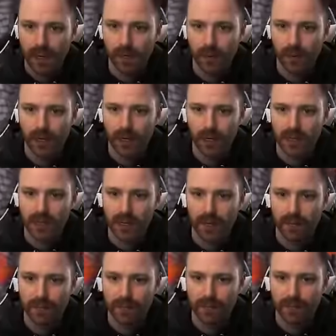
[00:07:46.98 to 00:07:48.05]
Oh, hello,
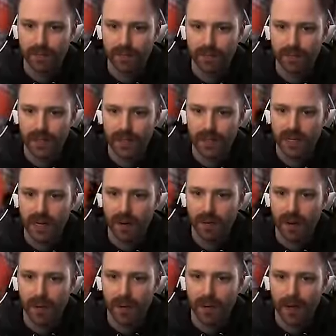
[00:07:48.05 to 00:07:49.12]
sir. That
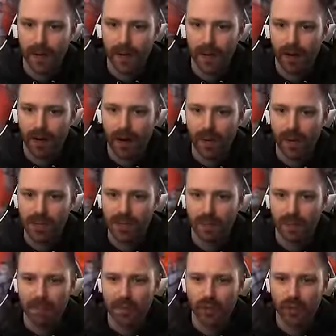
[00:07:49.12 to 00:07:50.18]
scared me. All right, we
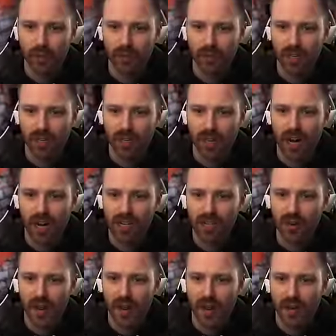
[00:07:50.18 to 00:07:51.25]
should be pretty quick with the
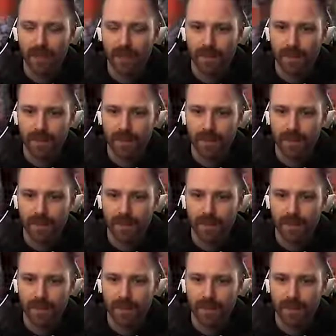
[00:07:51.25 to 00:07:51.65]
claws, right?